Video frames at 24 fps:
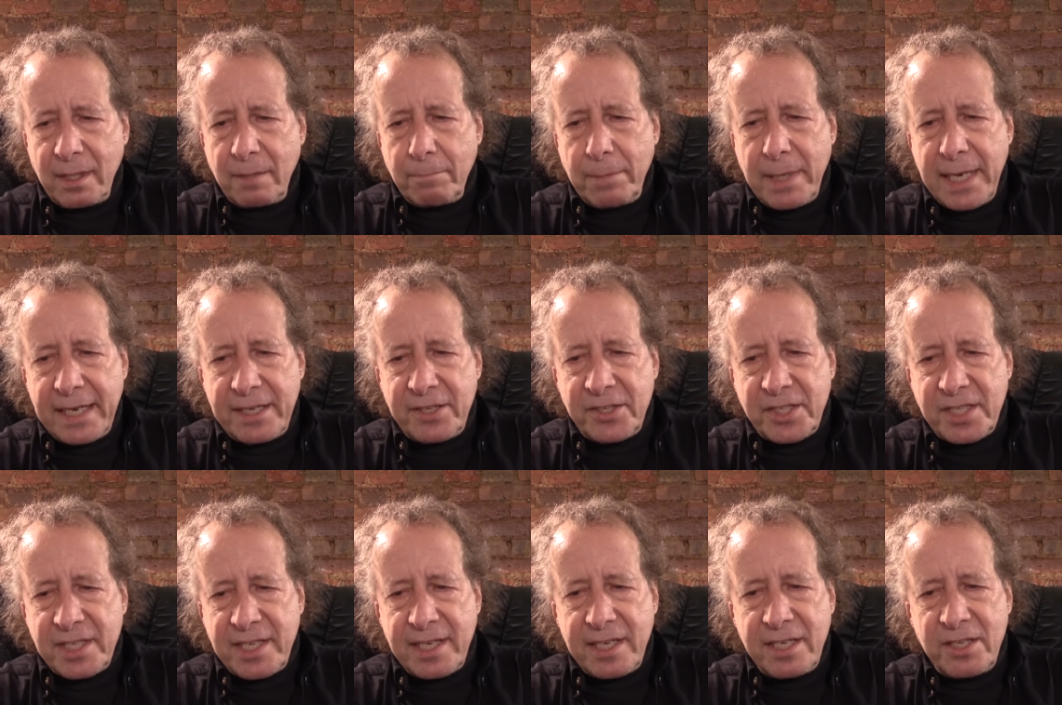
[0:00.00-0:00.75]

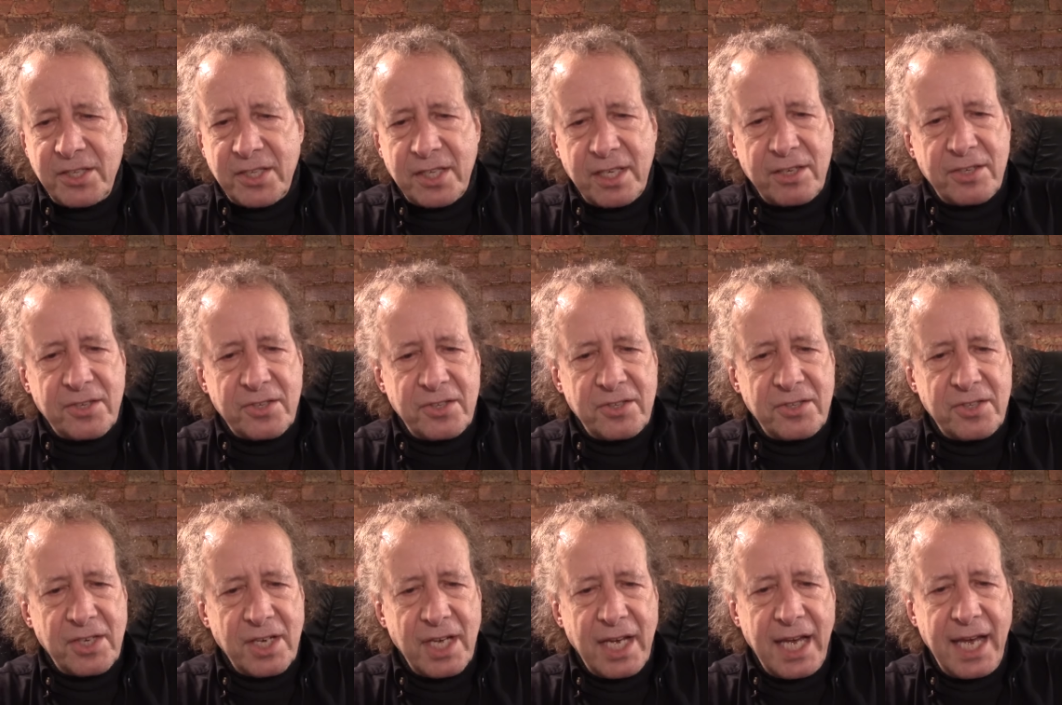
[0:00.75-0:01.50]
Pakistani
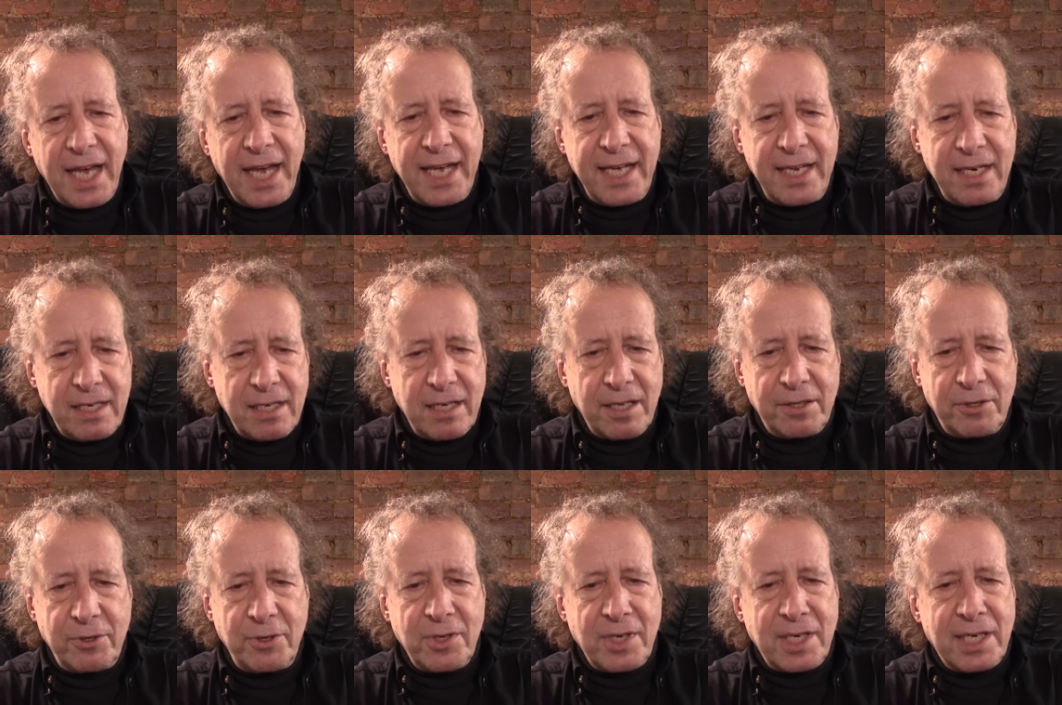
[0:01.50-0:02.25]
citizens
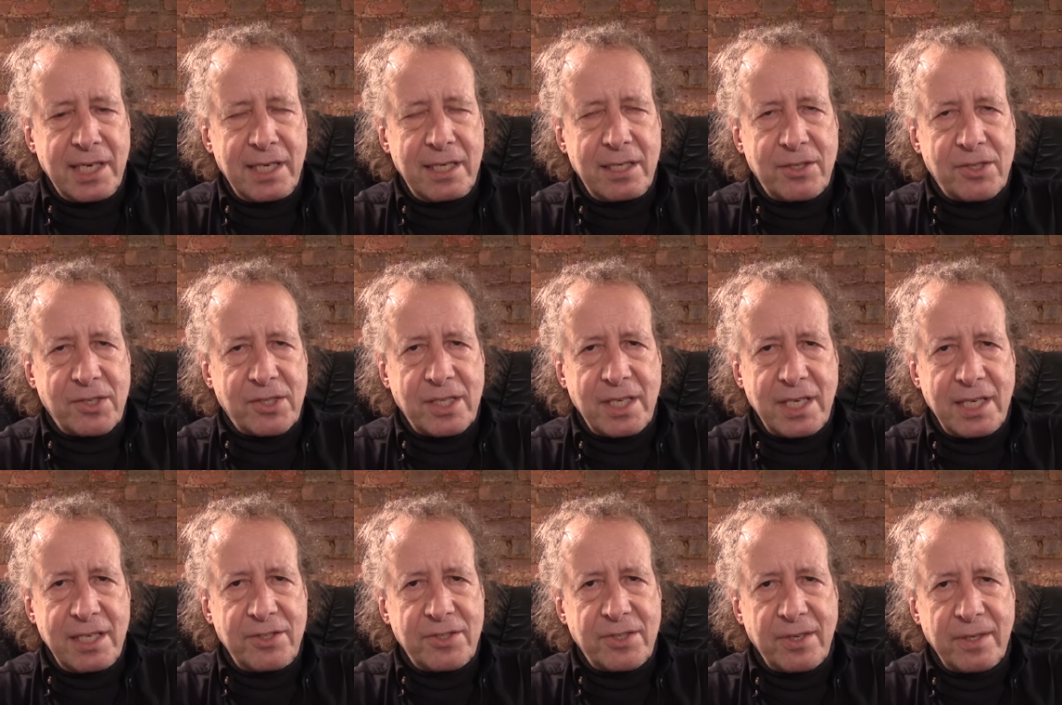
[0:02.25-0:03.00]
hate the United
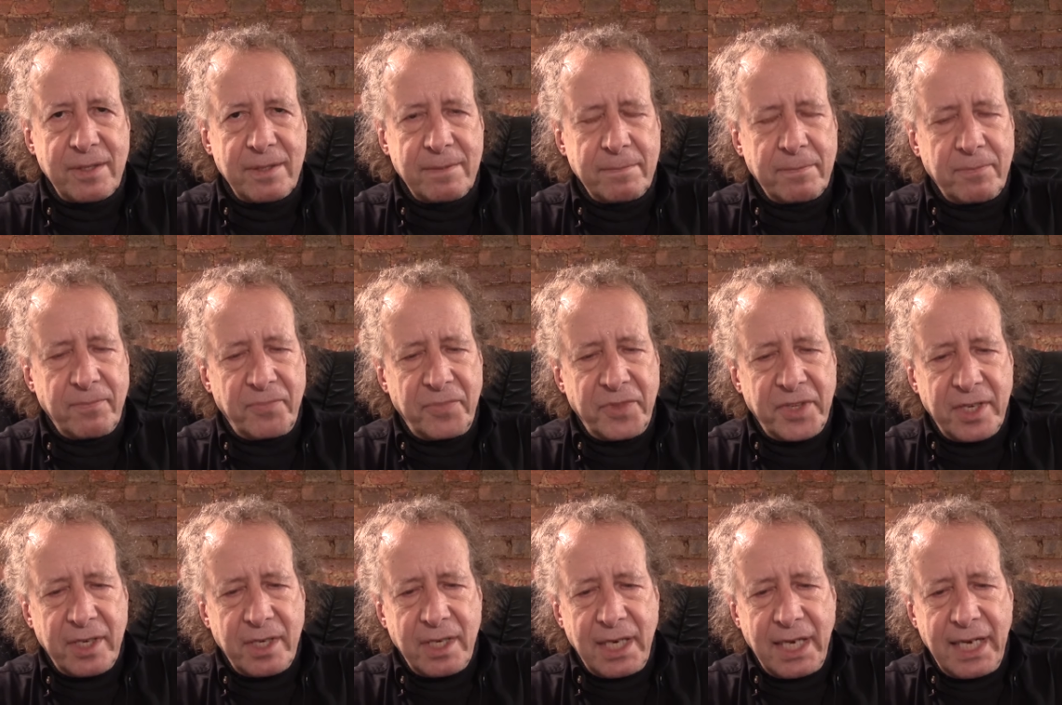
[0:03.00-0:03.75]
States,
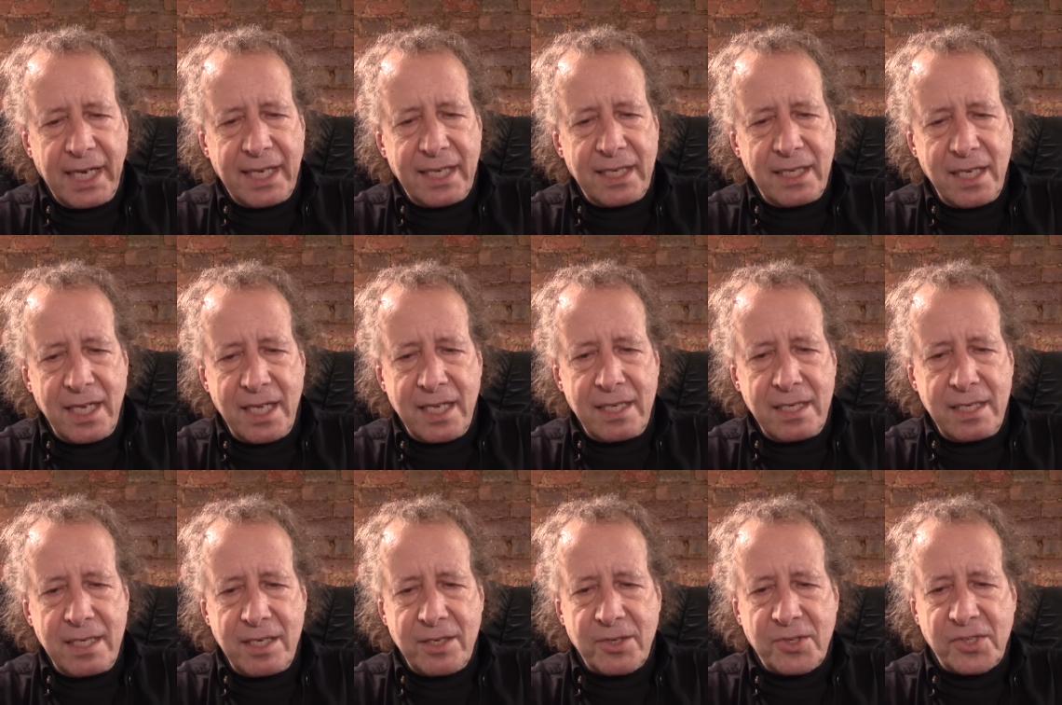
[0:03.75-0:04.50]
and
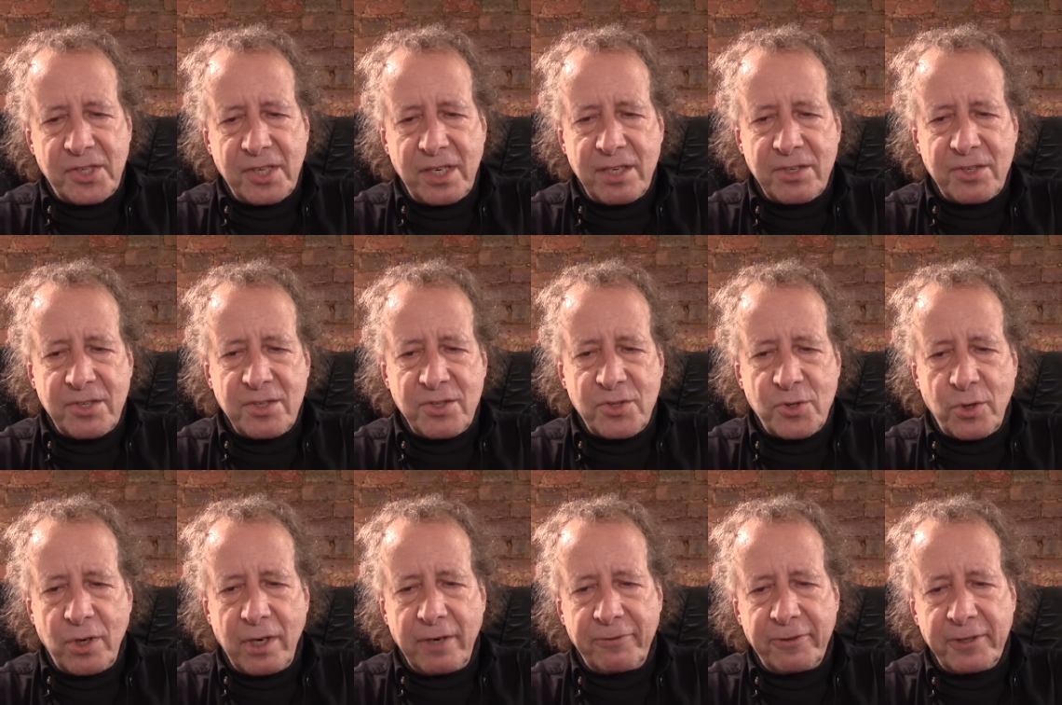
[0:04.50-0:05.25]
India's citizens
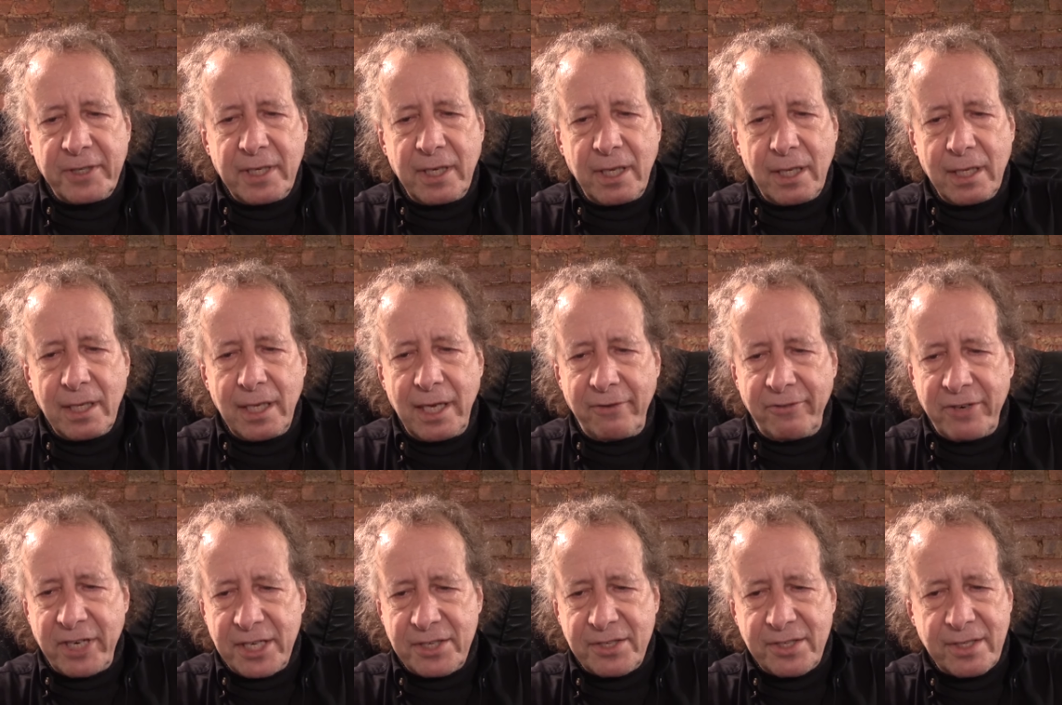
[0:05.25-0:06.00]
often love
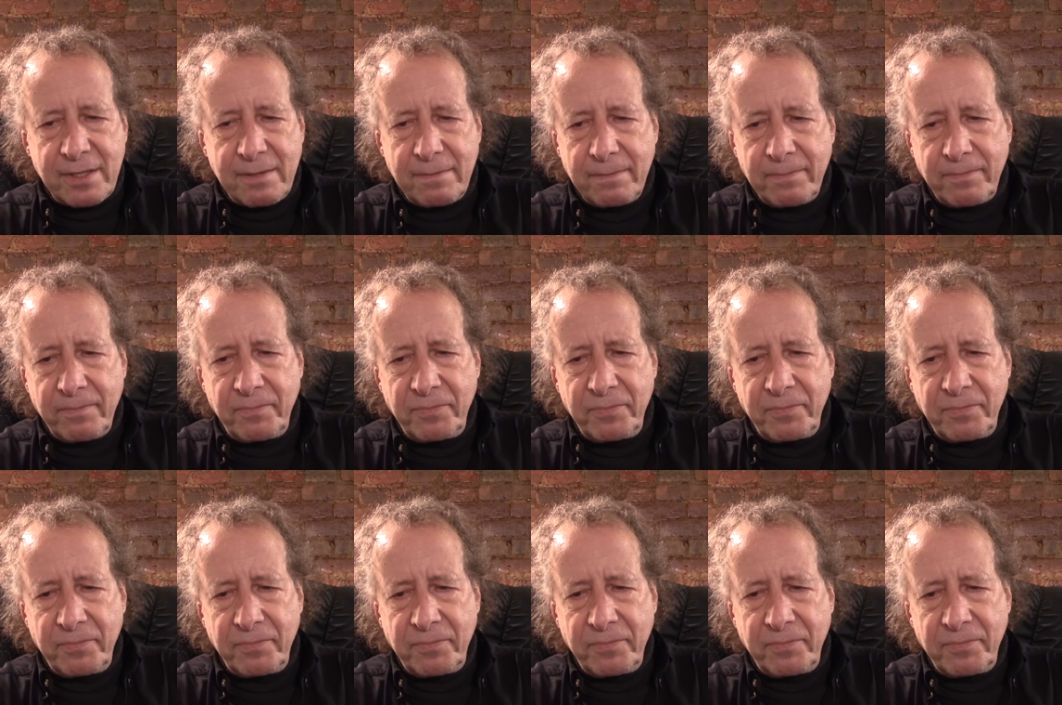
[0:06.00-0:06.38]
us.